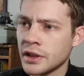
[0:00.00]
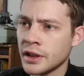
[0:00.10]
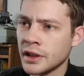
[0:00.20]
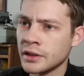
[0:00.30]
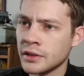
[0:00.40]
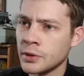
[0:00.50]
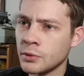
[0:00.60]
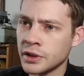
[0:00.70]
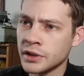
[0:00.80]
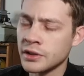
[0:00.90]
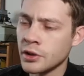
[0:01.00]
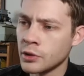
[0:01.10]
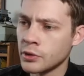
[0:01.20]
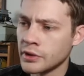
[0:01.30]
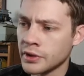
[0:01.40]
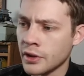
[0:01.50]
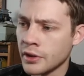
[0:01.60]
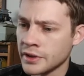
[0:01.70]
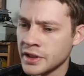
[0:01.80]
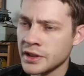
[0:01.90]
And if you want to know
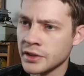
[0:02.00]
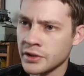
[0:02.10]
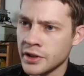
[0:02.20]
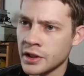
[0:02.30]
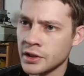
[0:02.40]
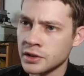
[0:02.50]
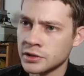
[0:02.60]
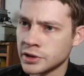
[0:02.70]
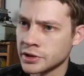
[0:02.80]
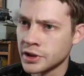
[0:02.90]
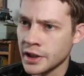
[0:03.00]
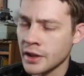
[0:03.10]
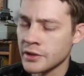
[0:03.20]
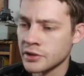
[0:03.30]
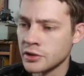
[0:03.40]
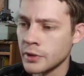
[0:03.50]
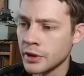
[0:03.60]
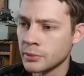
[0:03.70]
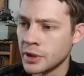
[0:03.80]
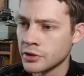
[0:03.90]
all the details there, just check out this new
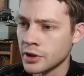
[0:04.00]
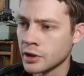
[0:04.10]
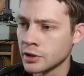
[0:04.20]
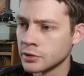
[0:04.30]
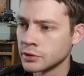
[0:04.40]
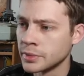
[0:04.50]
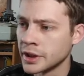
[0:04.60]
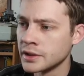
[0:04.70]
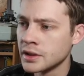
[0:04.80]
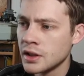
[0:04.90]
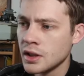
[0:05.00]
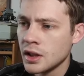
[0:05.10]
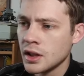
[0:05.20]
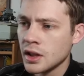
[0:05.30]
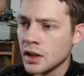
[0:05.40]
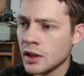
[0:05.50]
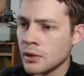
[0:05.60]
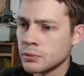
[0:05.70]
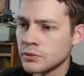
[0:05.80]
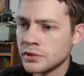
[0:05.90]
elementary article. But
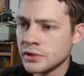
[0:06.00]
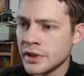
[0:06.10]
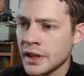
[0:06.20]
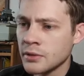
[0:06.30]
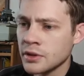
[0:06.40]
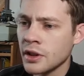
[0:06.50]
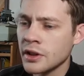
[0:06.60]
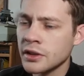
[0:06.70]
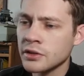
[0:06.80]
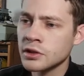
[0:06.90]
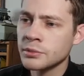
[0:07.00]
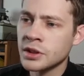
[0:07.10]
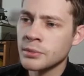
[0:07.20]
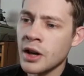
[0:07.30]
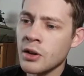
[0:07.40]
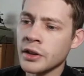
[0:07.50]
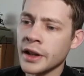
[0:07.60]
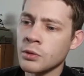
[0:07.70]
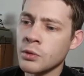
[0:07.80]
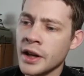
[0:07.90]
they were talking a little bit about,
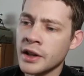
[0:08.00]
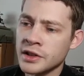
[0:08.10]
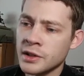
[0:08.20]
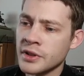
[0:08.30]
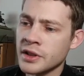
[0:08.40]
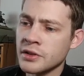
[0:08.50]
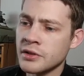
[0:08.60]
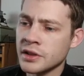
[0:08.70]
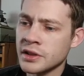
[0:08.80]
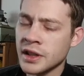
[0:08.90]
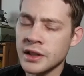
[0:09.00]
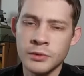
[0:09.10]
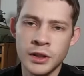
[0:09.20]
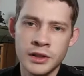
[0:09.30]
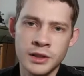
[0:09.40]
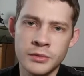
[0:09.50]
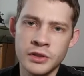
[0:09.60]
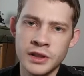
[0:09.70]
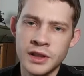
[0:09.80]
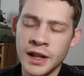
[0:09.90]
like, why are some of these using studs? Why are some
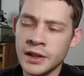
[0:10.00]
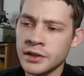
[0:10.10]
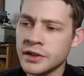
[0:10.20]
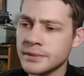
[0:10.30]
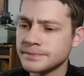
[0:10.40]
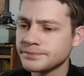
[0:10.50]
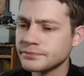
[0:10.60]
using tiles?